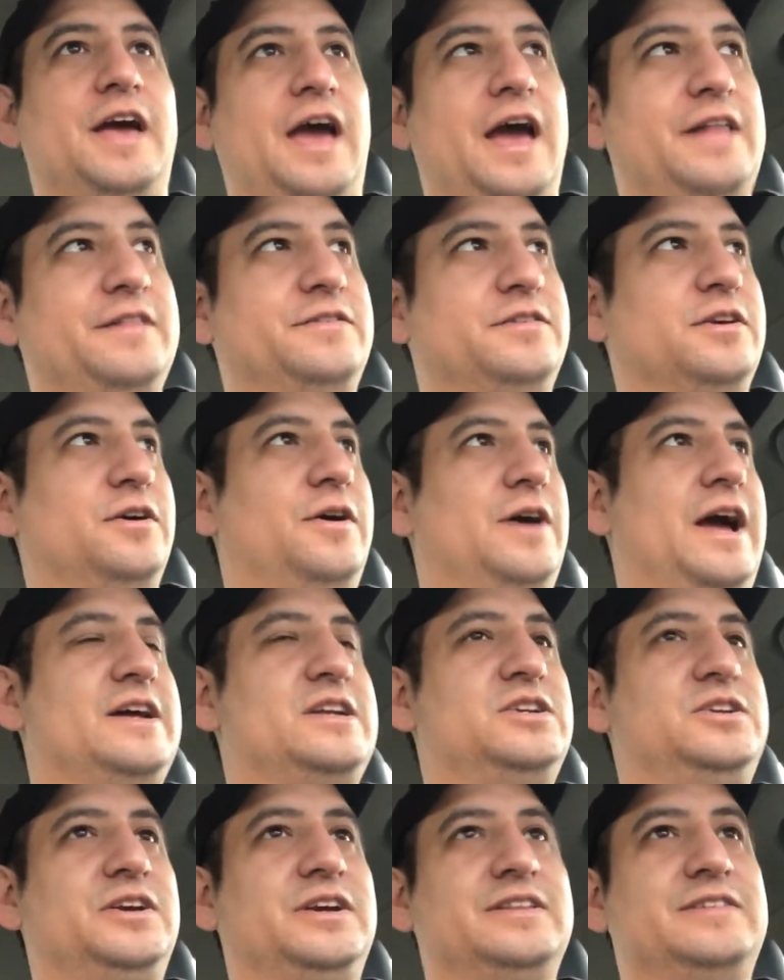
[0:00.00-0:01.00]
And so
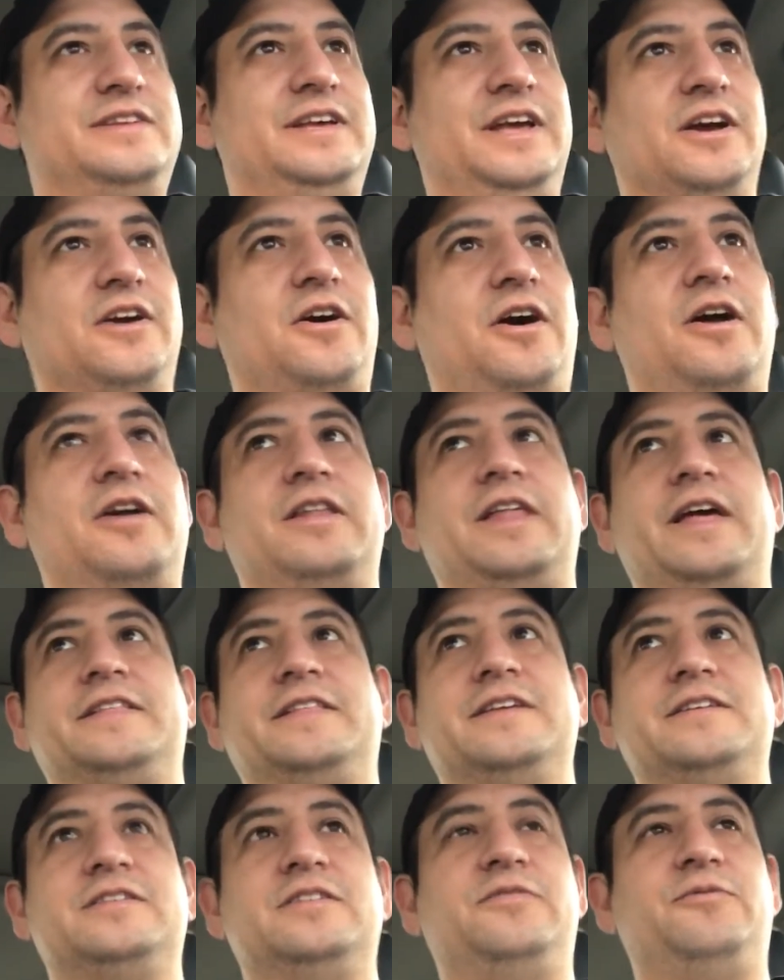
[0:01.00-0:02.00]
as you can see, a card like
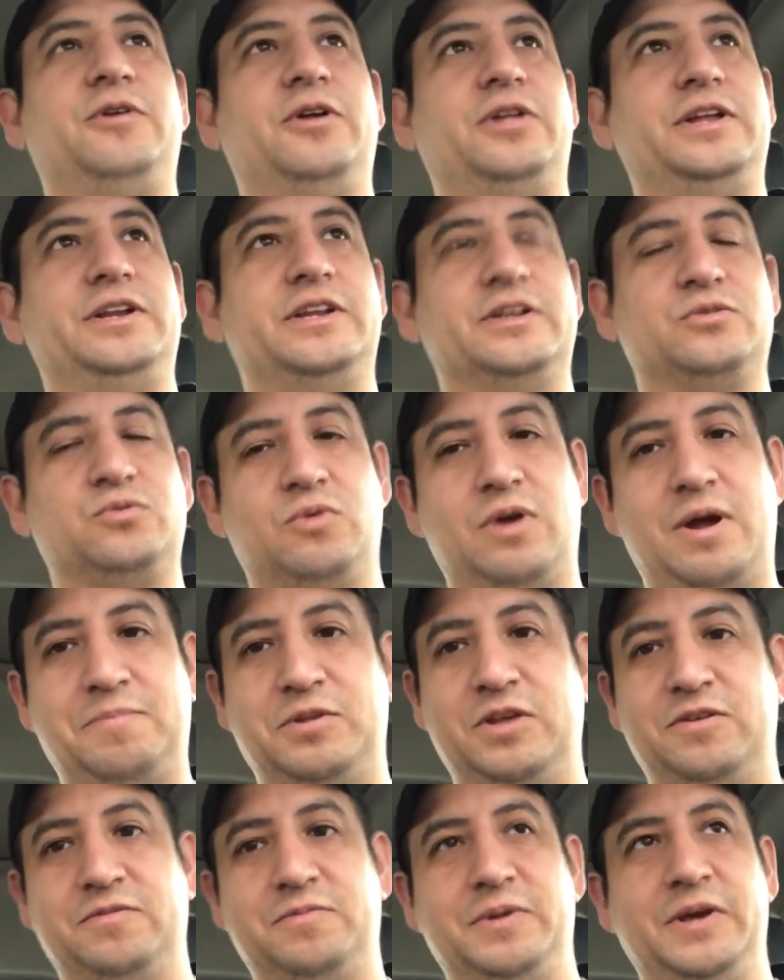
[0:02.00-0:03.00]
this is really
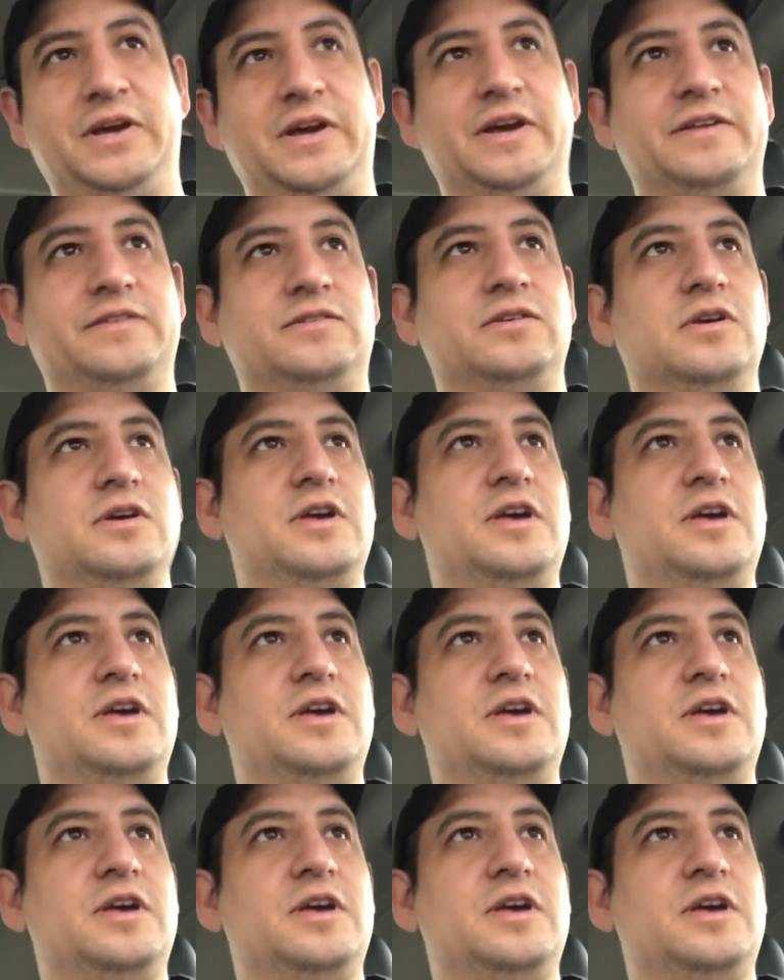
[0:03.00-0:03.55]
disruptive, because